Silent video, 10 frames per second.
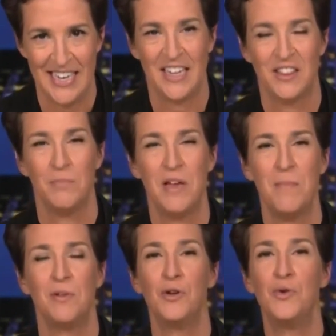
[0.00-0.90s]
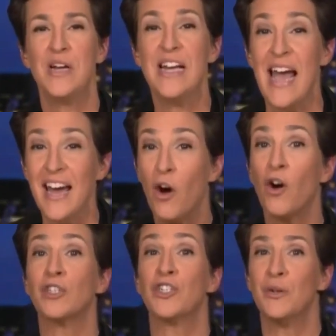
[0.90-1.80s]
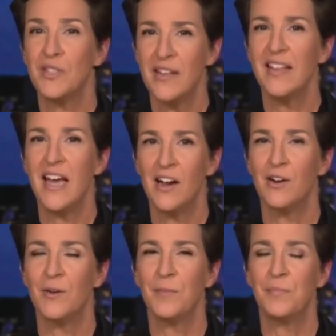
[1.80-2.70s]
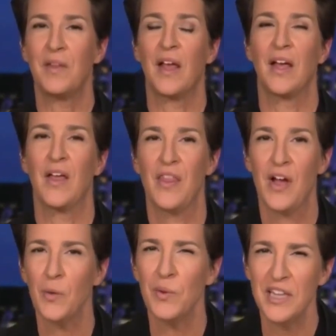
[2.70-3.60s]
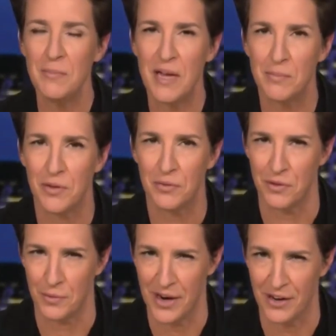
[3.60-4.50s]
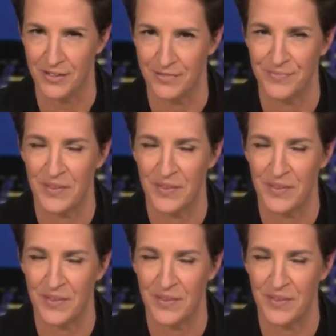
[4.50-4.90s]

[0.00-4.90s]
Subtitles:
is that the people who get our shows on the air, they're really being put through the ringer.